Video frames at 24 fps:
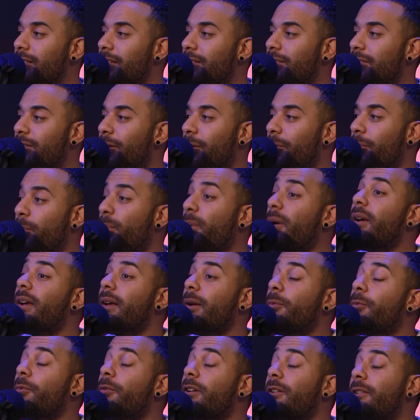And so we
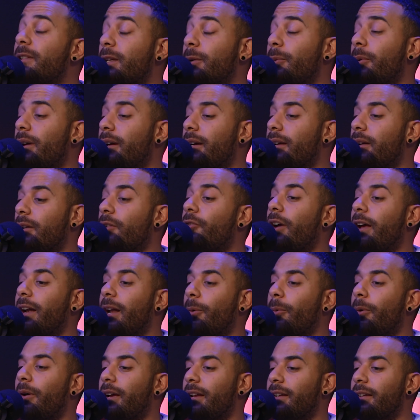really work great at
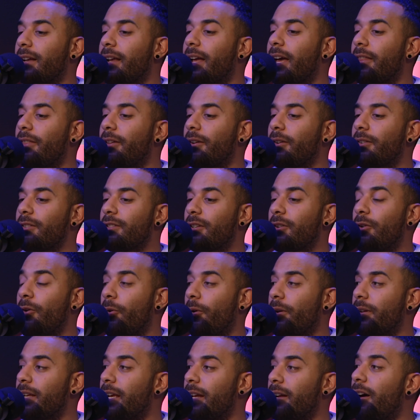working together to
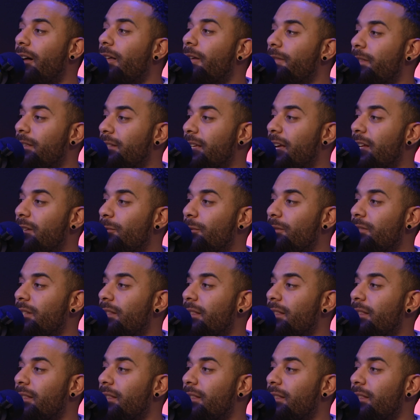coordinate all of the schedules.